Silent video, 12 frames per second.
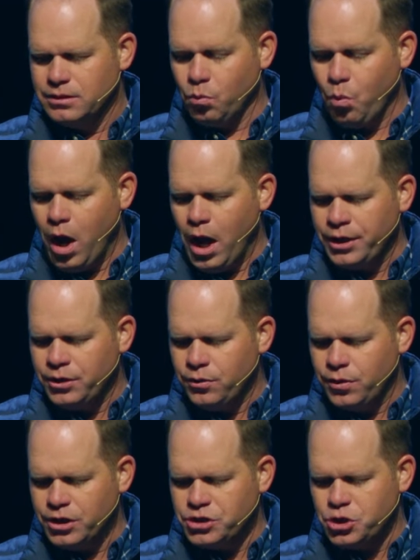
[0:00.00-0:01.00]
the one who
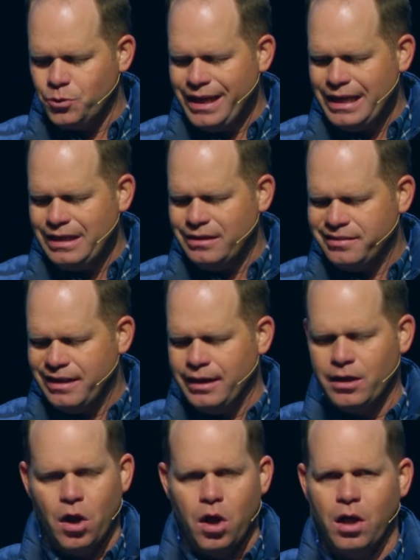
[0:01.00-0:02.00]
could do anything
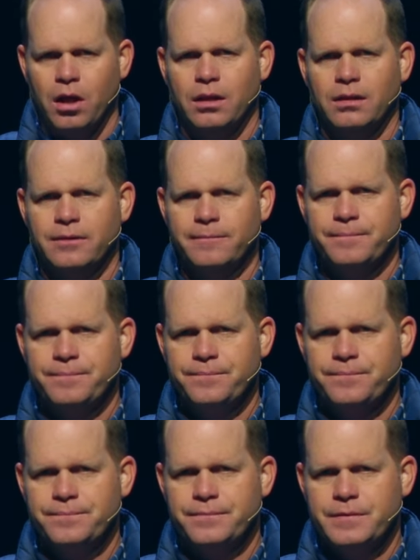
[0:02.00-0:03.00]
at all,
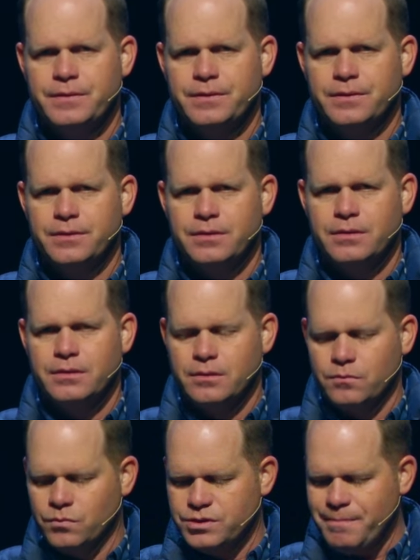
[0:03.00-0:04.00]

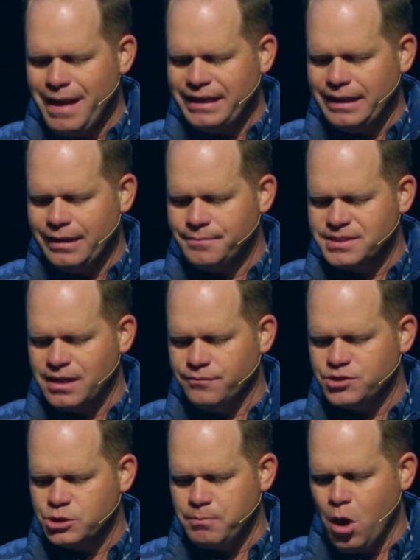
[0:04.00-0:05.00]
was making himself
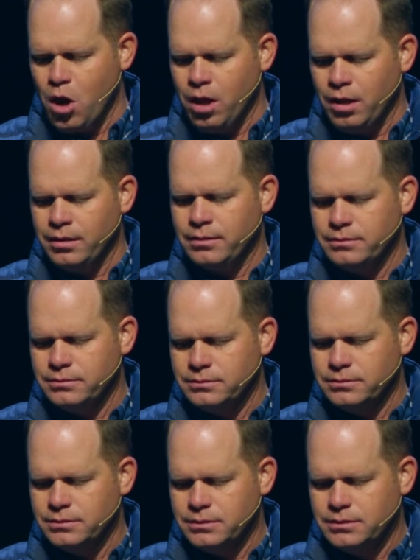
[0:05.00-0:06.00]
small
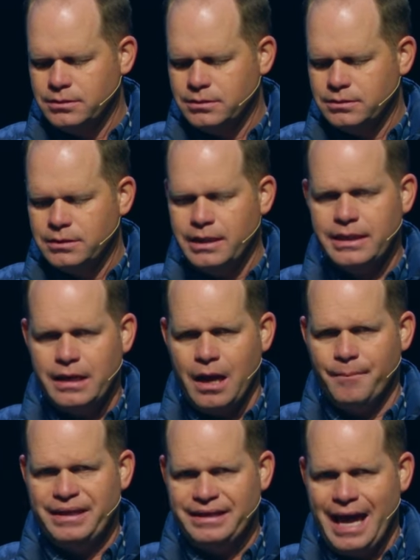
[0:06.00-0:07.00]
and
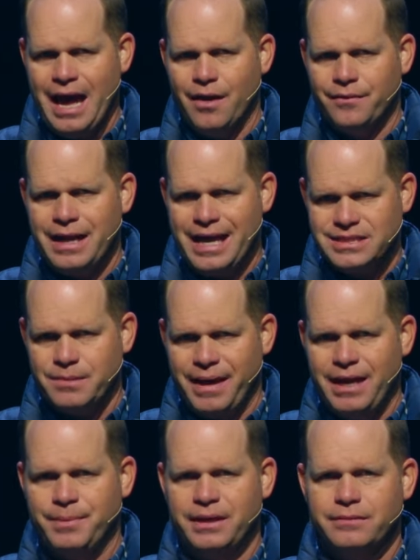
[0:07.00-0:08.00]
coming down as a
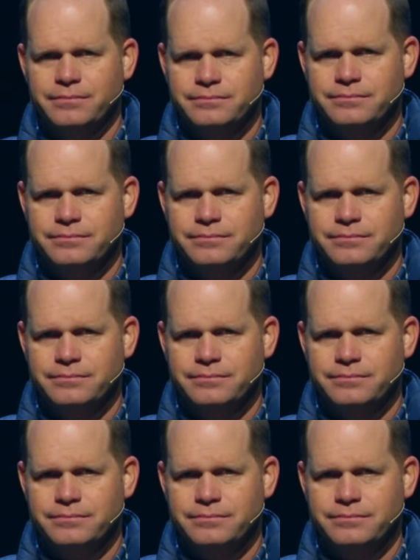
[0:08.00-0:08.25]
baby.